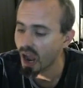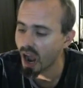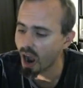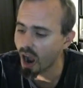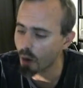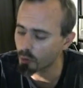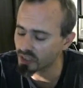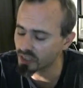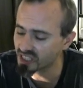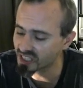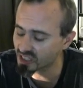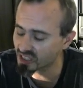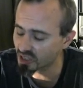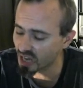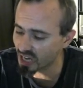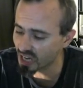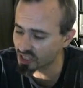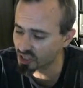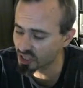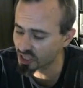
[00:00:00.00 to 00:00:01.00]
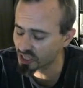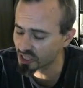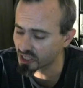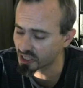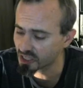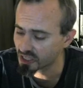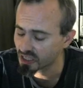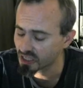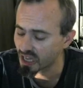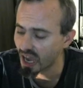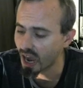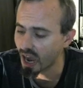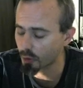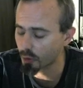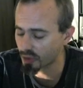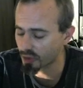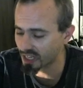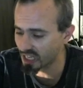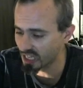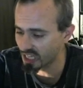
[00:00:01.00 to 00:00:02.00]
How we structure
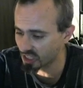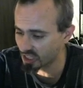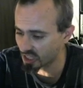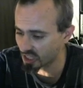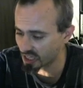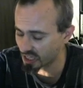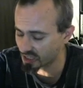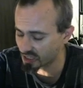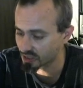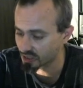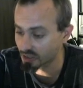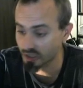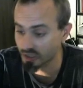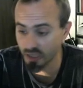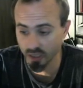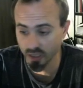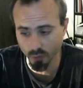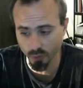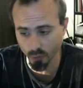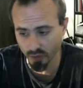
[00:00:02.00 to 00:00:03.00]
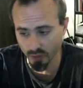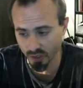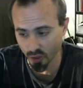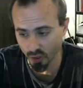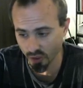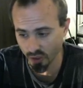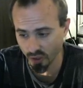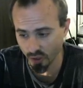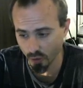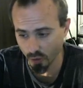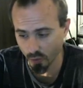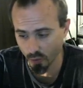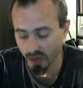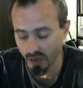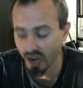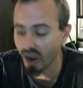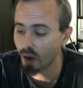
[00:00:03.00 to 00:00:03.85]
our ignorance, things we don't know.